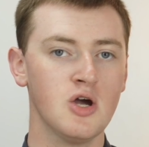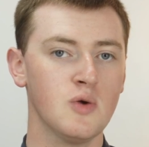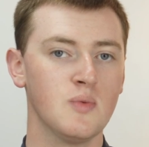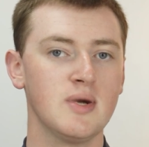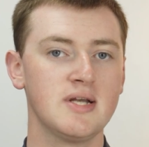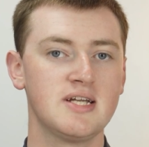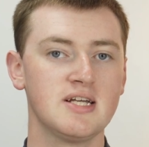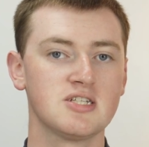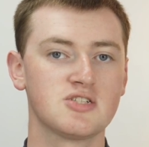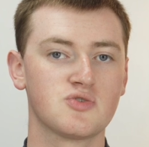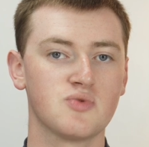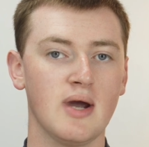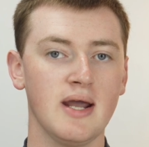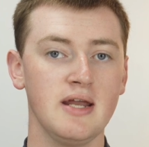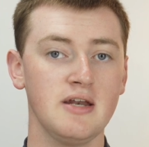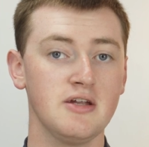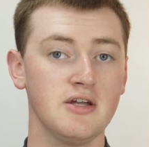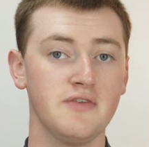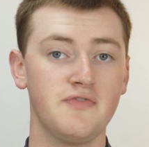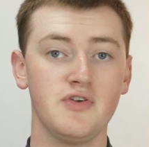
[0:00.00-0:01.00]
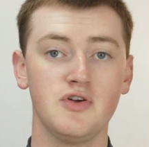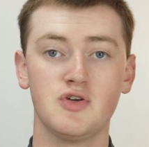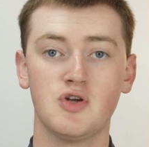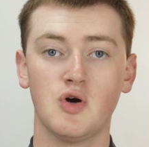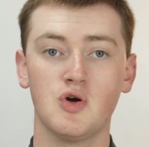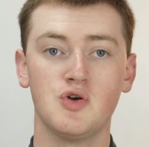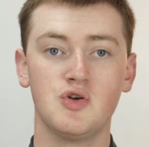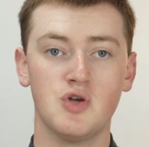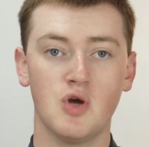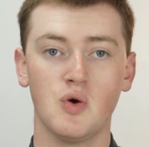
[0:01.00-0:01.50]
which is great if you
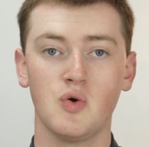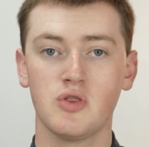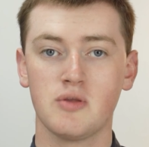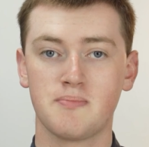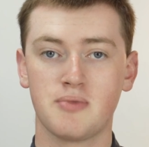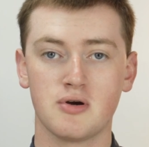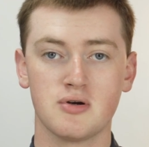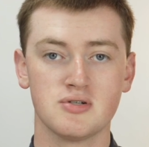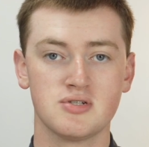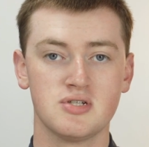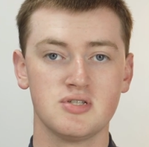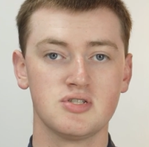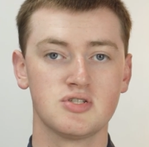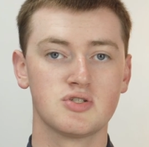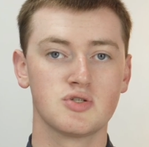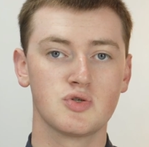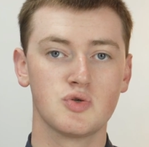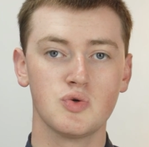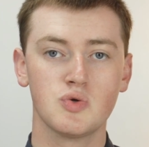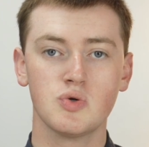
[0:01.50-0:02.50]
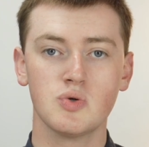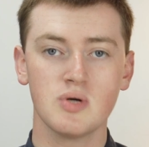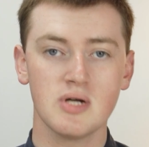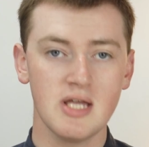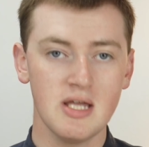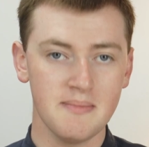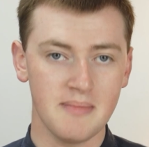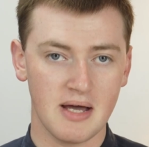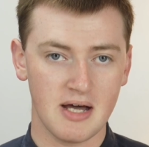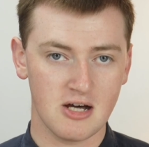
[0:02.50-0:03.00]
don't know the person's Google
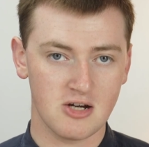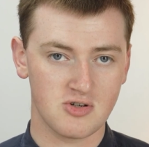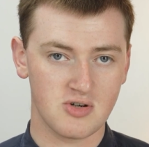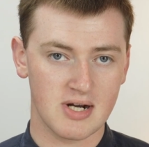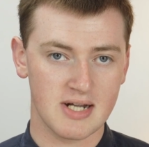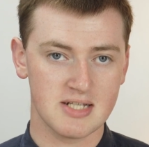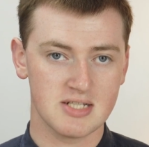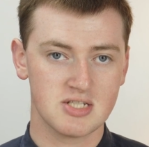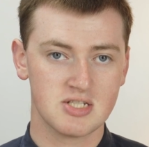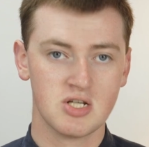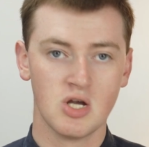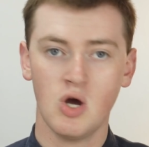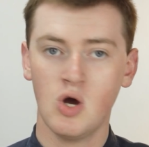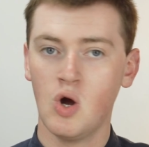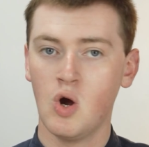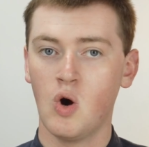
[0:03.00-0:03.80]
email address,